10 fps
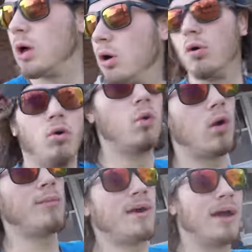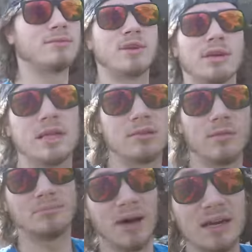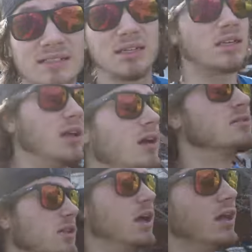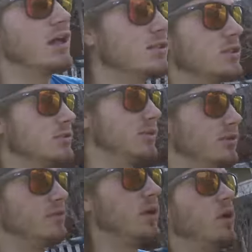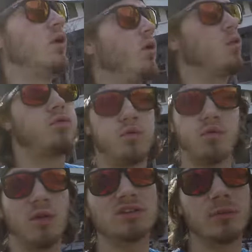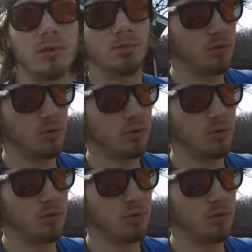Oh, I might have to get my bicycle out today. That's gonna be a